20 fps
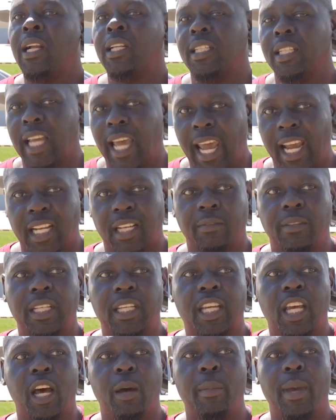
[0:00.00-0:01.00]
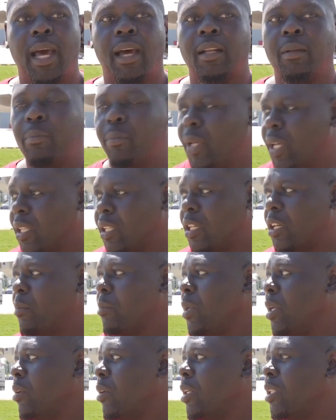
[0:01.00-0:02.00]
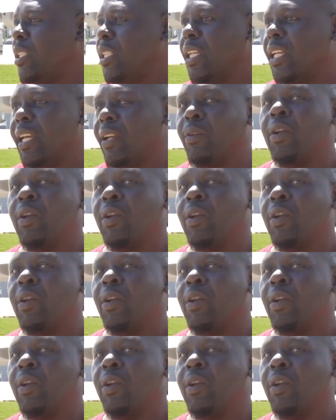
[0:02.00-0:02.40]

to actively come out and be in the community,